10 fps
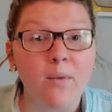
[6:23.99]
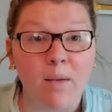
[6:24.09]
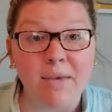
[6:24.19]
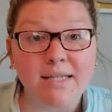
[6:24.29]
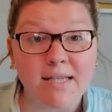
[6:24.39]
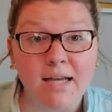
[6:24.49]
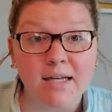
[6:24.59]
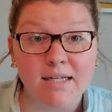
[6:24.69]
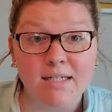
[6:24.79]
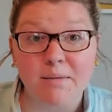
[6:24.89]
want my
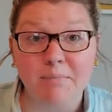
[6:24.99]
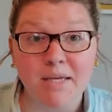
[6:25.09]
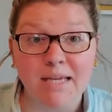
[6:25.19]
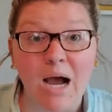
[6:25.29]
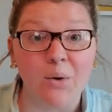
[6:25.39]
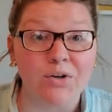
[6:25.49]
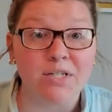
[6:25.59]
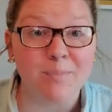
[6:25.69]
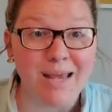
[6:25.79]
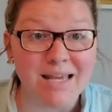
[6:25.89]
setting to be outer
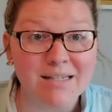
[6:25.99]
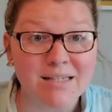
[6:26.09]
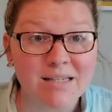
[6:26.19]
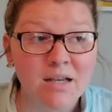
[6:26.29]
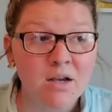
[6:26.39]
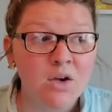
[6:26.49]
space,